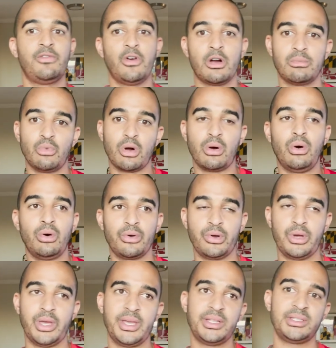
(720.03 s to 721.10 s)
far more
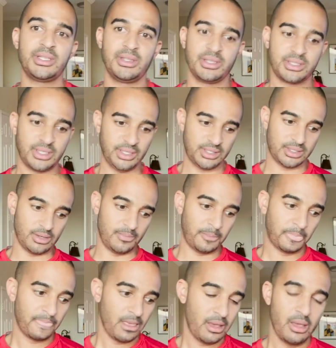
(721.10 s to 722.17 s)
older kids in the system.
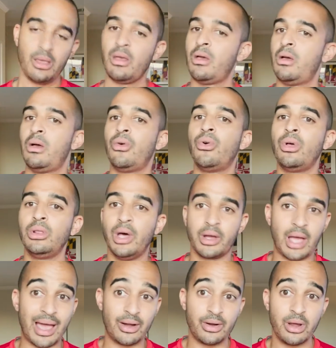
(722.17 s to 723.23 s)

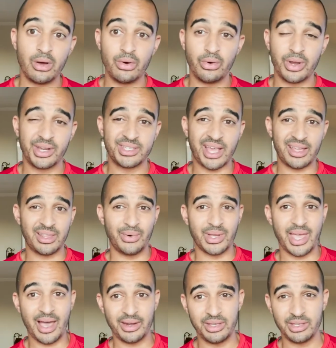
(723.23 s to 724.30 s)
Look, I don't know exactly
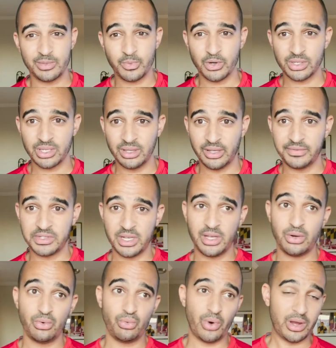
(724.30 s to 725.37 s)
what county this person lives
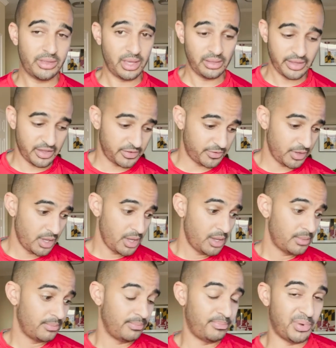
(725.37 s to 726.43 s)
in, where they live,
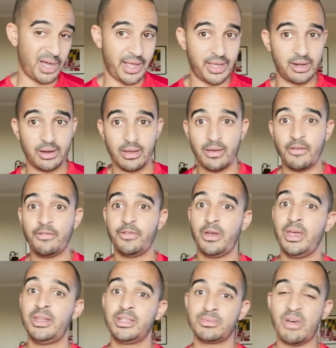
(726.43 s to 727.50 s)
but
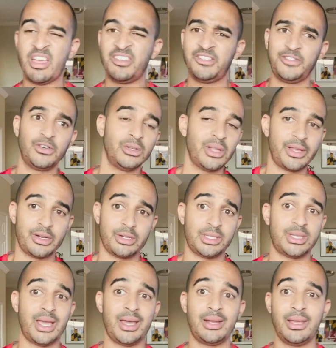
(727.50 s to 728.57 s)
it is my full
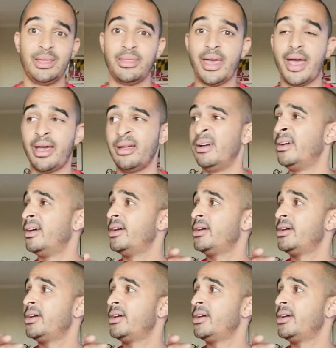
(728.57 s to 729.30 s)
understanding that